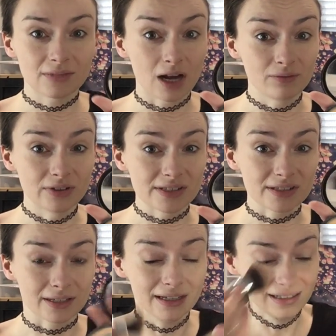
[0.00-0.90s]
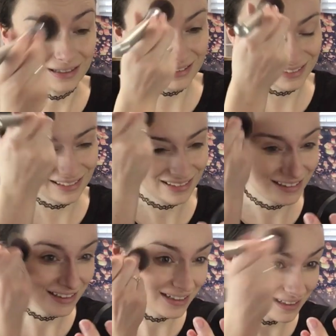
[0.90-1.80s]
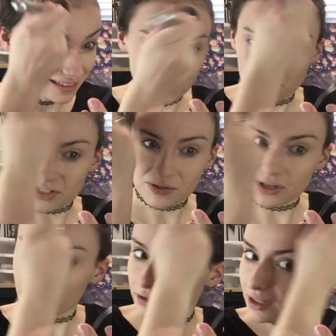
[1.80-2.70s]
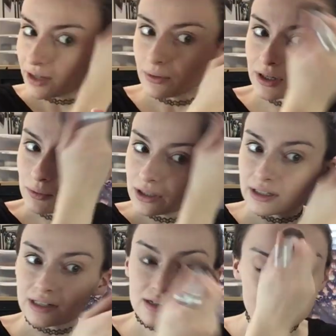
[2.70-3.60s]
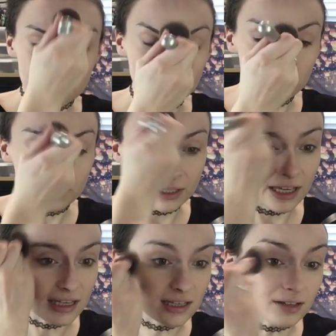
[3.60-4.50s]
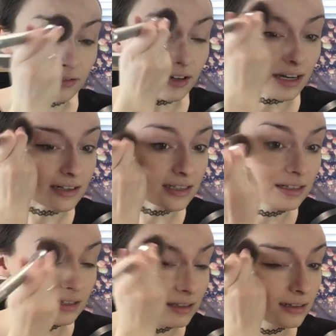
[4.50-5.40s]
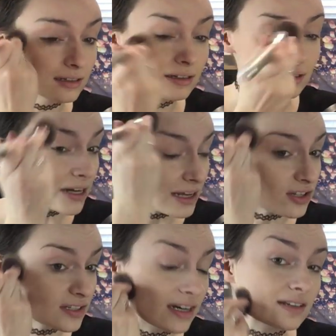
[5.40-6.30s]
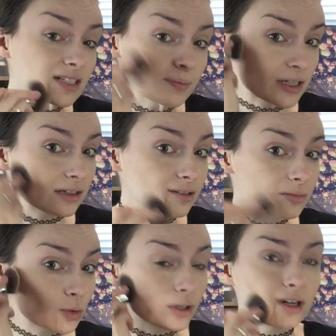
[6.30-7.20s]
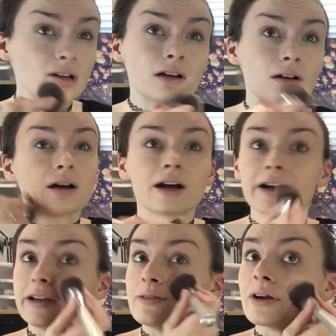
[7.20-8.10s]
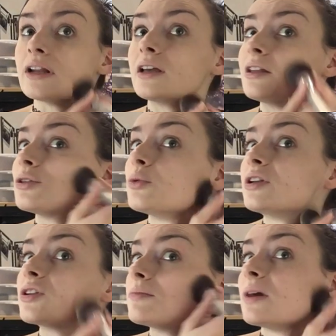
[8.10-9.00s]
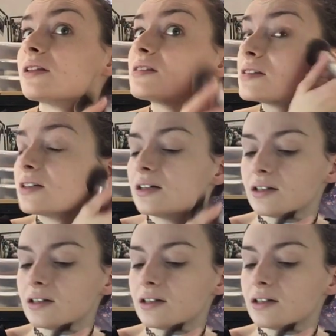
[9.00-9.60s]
obviously. Also another lightweight one that doesn't give you a cakey effect, but I just needed something a little more hydrating in the winter months,